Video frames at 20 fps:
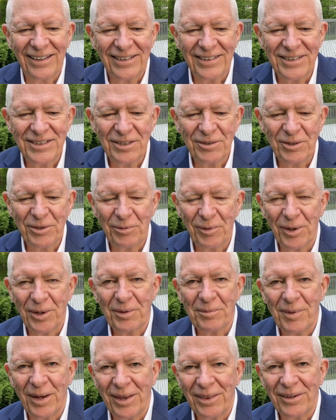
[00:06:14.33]
She was with her
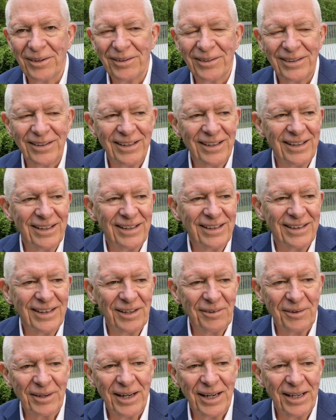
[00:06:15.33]
mother, and they
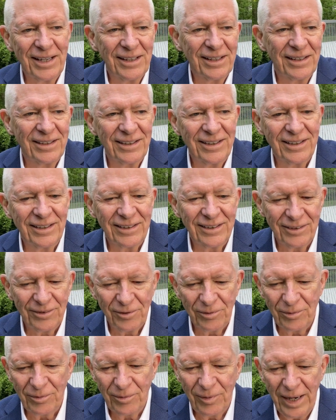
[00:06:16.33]
were kind of in a little
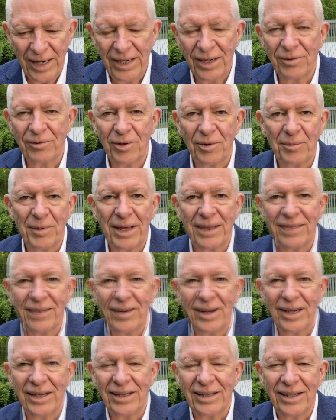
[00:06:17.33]
waiting room, I think.
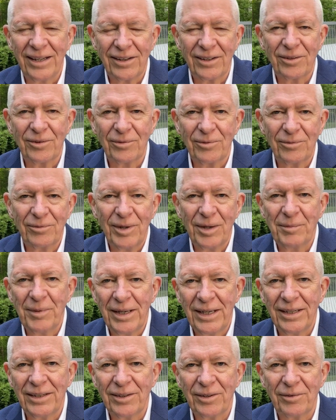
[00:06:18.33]
One of the other
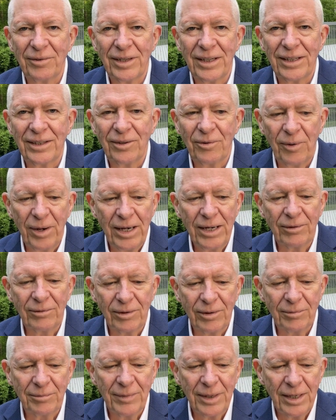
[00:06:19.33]
women in the waiting
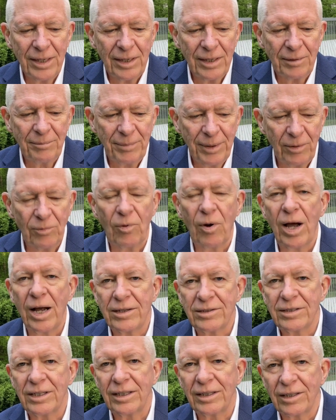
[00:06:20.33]
room been
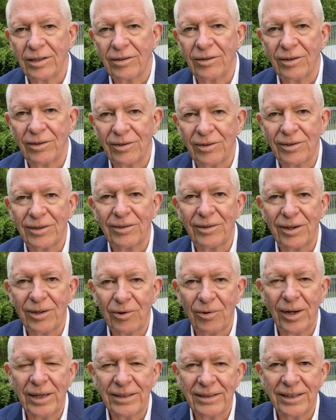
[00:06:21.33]
watching the girl and
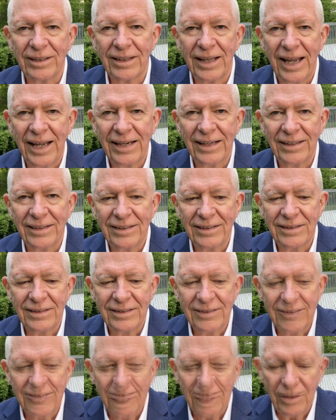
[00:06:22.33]
quite delighted. And
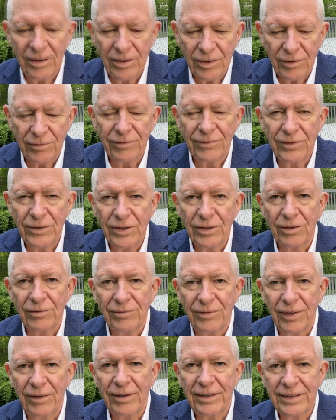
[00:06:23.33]
she said, you're
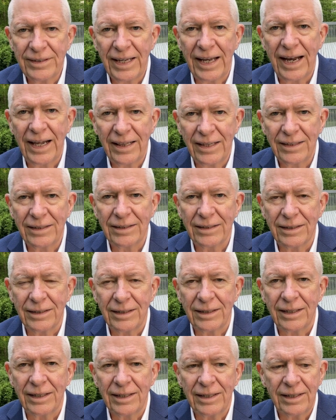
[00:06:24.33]
very talented.
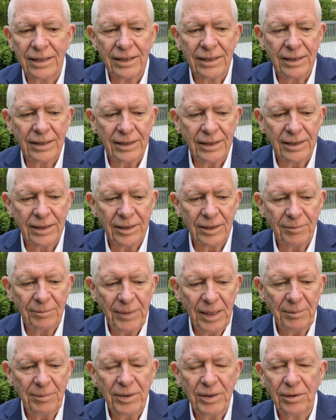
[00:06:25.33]

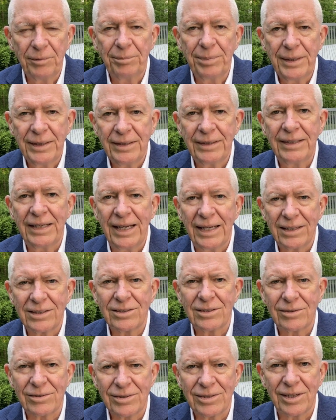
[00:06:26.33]
Maybe you'll be a
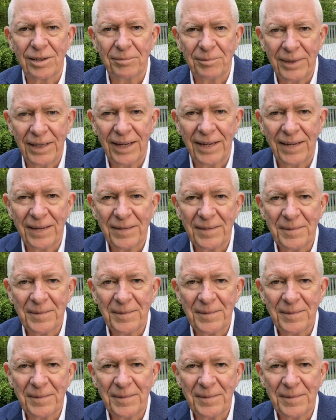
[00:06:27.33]
dancer someday.